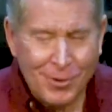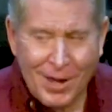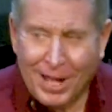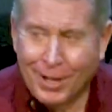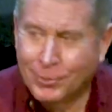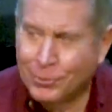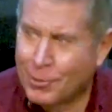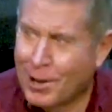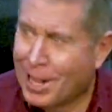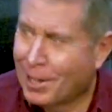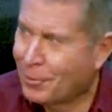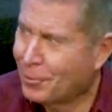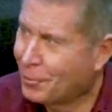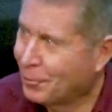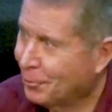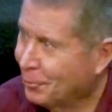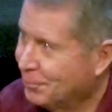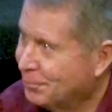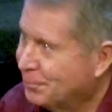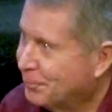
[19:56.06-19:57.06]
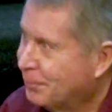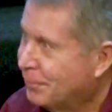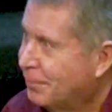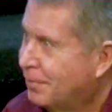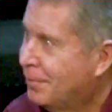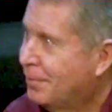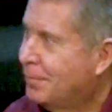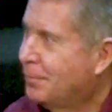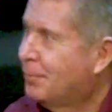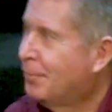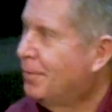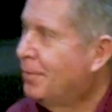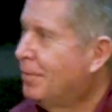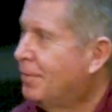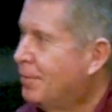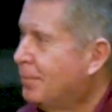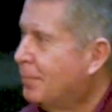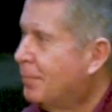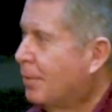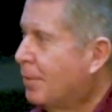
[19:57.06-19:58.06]
tra- suit.
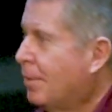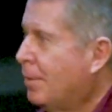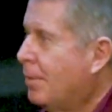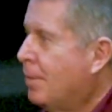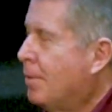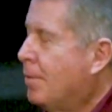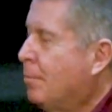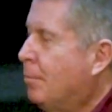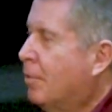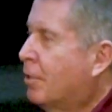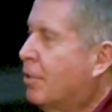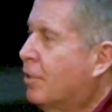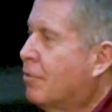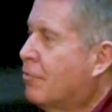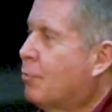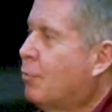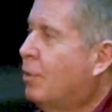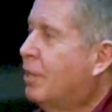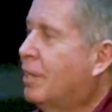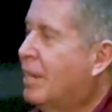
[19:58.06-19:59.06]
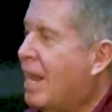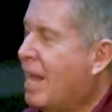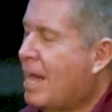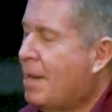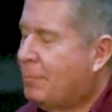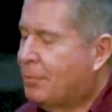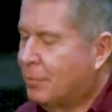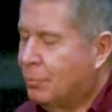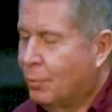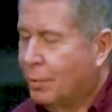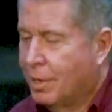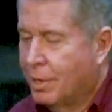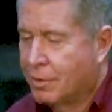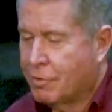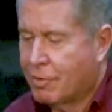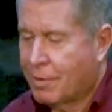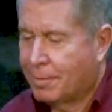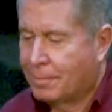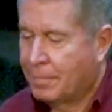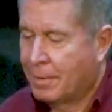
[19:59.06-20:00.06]
Because what had happened
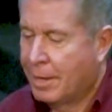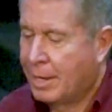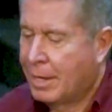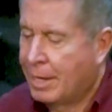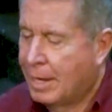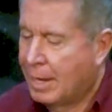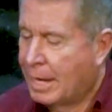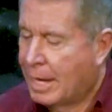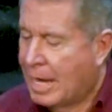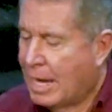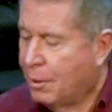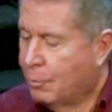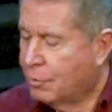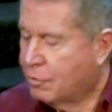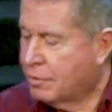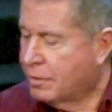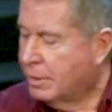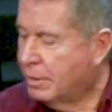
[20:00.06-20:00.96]
was, I was